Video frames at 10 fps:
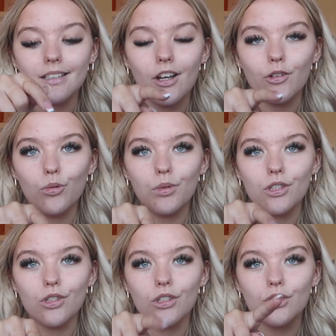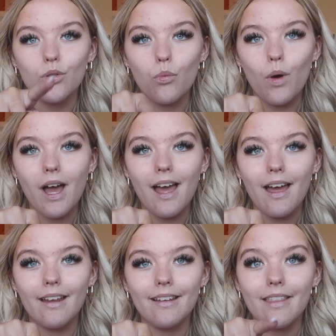I normally just
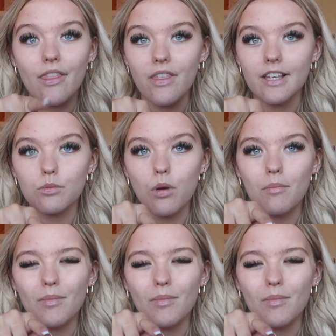wear this one.